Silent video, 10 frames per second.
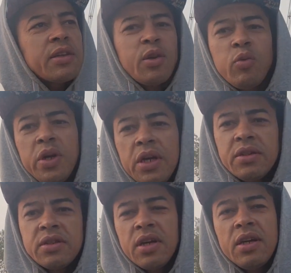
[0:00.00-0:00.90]
the
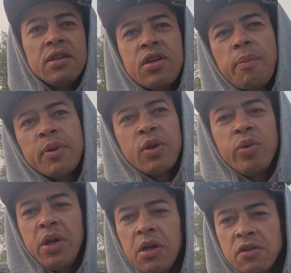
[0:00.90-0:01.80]
wins in the top of the
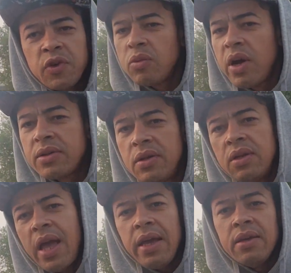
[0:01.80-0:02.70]
wins for the rest of the
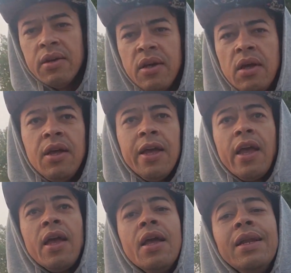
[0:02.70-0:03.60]
day.
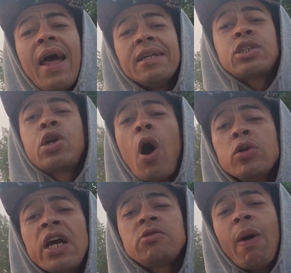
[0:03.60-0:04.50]
Let's go.
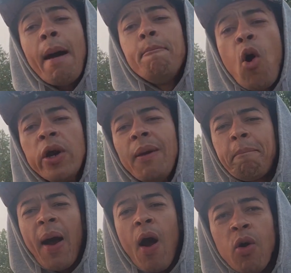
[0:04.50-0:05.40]
That's my morning
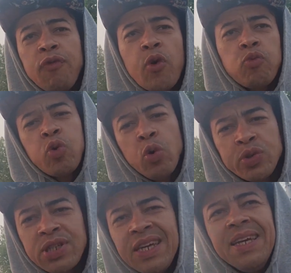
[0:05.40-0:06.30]
powerful
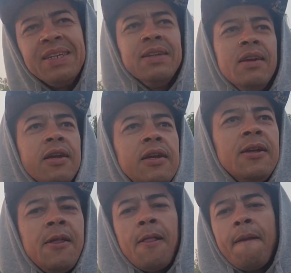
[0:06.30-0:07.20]
routine.
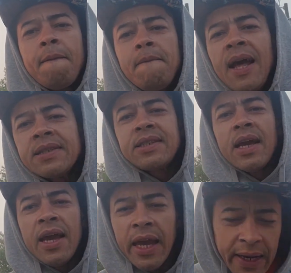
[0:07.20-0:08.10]
Let's
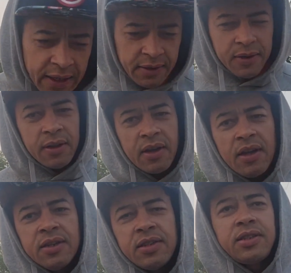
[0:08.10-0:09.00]
hit it.
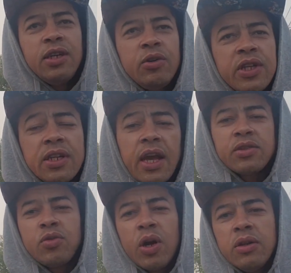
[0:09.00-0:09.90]
See you on the
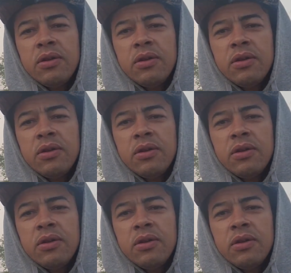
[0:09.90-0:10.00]
next one.